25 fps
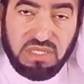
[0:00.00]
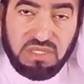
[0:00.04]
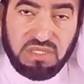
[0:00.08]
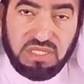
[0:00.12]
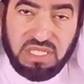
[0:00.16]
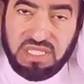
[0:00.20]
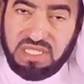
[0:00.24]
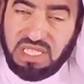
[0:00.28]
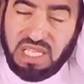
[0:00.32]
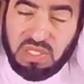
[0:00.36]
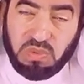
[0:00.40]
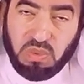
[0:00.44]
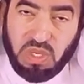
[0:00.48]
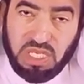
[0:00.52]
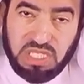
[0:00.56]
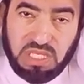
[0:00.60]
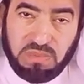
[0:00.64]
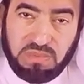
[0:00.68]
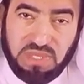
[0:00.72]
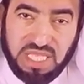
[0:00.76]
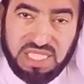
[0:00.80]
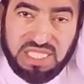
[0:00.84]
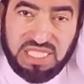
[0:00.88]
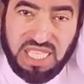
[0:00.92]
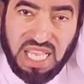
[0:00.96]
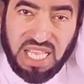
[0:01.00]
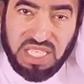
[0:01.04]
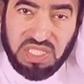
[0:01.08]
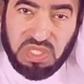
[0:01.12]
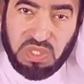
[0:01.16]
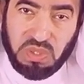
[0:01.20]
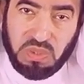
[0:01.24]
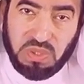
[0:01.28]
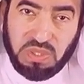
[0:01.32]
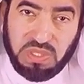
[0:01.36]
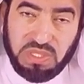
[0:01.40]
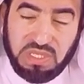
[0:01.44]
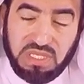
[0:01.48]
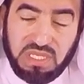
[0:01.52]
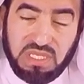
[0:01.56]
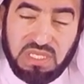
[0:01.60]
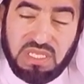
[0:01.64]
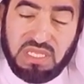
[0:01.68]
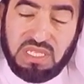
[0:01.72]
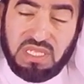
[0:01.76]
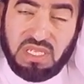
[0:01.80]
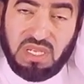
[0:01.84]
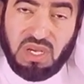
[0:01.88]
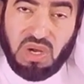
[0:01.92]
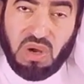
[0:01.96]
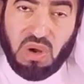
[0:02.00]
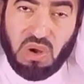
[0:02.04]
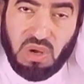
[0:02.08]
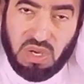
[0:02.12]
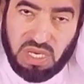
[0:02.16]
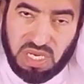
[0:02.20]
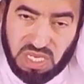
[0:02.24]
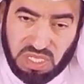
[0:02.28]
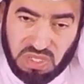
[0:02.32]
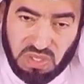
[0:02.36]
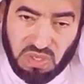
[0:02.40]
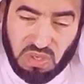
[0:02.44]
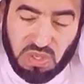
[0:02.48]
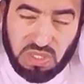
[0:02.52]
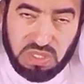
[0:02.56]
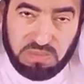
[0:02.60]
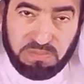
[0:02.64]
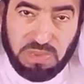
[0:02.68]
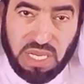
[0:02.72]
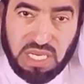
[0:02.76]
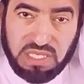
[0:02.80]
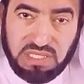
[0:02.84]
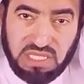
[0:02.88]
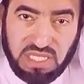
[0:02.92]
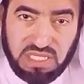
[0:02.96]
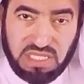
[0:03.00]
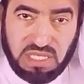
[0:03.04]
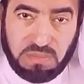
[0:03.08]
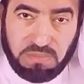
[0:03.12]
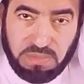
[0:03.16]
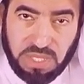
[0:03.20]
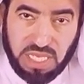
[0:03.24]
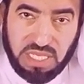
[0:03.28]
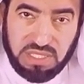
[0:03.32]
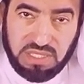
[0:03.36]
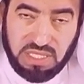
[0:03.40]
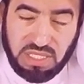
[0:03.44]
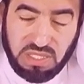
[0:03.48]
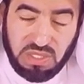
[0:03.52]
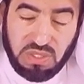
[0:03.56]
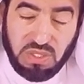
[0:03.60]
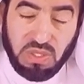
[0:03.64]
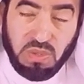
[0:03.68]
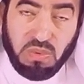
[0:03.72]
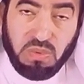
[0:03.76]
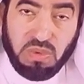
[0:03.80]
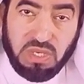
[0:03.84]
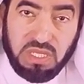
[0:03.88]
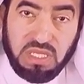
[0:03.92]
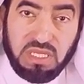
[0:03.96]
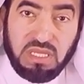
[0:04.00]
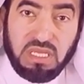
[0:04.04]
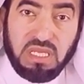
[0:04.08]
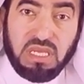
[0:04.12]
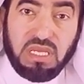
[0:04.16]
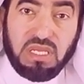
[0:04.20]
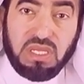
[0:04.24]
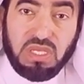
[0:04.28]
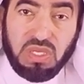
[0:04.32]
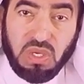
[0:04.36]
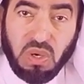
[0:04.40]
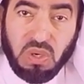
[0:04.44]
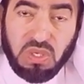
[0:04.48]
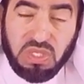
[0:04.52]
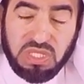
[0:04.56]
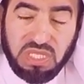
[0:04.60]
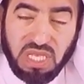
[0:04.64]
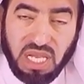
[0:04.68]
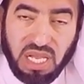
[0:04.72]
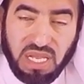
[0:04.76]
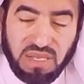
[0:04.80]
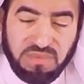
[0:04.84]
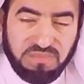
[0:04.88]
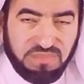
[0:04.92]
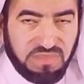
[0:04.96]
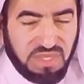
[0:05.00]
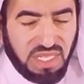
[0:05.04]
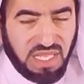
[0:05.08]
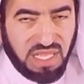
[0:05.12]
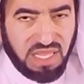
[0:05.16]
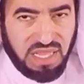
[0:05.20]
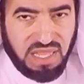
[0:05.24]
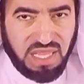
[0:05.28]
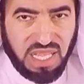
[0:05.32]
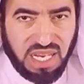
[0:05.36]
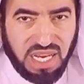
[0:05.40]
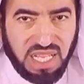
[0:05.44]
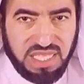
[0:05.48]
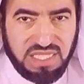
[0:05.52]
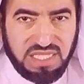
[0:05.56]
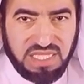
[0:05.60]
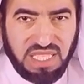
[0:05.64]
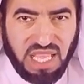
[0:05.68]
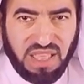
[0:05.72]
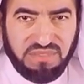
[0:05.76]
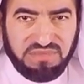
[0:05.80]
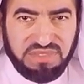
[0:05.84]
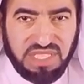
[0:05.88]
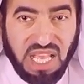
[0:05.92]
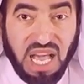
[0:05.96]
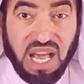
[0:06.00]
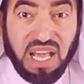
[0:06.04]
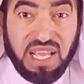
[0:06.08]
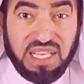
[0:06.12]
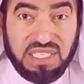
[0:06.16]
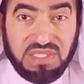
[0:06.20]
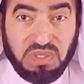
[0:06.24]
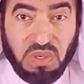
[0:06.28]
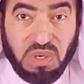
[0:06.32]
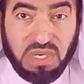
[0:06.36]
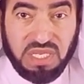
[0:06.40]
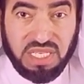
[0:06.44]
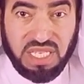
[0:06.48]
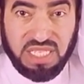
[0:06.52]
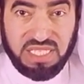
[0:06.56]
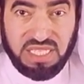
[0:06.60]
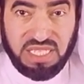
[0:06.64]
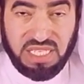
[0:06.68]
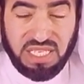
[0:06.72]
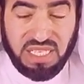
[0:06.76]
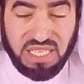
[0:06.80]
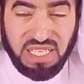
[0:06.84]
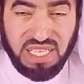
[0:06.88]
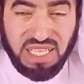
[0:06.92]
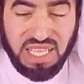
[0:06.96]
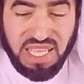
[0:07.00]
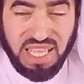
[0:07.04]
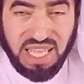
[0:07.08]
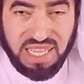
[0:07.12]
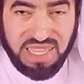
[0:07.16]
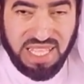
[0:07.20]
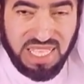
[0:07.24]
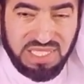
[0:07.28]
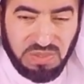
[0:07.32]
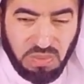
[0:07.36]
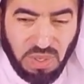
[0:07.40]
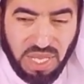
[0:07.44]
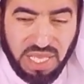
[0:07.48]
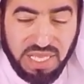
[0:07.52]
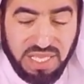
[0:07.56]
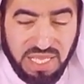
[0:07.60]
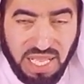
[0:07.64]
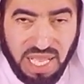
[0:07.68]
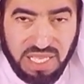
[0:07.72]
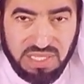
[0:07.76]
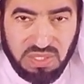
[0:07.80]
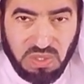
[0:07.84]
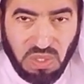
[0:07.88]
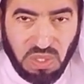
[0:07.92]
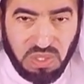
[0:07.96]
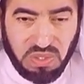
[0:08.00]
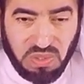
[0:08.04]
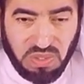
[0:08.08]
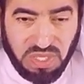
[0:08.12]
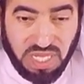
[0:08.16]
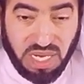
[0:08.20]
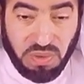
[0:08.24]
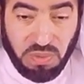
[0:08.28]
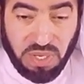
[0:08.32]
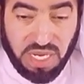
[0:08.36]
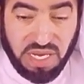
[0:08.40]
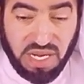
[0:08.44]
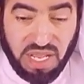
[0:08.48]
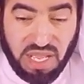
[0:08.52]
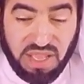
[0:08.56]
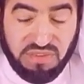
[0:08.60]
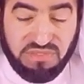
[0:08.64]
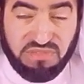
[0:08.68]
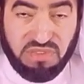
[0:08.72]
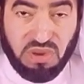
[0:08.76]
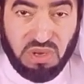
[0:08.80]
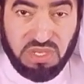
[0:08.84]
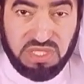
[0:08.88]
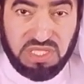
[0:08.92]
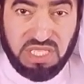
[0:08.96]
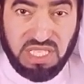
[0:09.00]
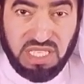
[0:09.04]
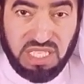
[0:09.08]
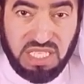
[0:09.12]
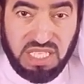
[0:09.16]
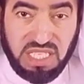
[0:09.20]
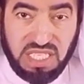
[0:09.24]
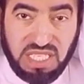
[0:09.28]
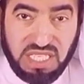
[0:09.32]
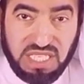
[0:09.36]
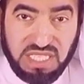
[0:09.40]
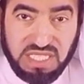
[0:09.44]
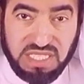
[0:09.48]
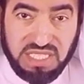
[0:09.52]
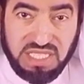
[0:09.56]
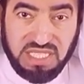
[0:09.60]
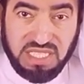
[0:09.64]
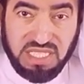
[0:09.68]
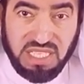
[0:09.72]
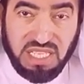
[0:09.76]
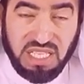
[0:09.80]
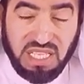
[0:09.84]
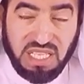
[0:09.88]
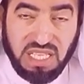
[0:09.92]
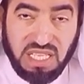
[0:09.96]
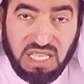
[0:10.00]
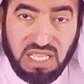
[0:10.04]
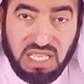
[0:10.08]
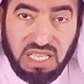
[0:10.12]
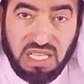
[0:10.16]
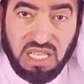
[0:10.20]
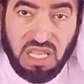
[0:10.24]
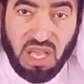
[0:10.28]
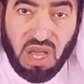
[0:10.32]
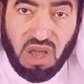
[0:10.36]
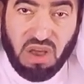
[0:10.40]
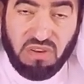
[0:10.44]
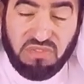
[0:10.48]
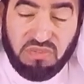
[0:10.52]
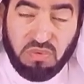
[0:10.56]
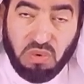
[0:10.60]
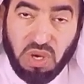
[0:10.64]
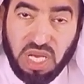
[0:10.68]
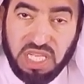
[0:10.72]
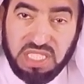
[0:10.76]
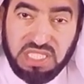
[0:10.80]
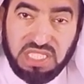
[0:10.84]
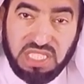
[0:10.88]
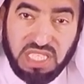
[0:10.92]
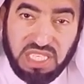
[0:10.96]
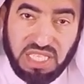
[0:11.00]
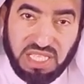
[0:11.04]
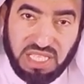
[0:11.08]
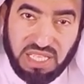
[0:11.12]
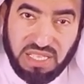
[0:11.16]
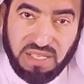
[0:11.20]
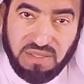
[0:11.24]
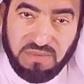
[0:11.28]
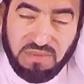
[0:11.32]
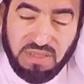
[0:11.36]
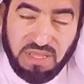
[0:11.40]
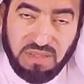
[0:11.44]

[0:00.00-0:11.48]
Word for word: did not worship the statue, only those participated with Yosha. The rest have died already. That's why I told you there were forty years of wandering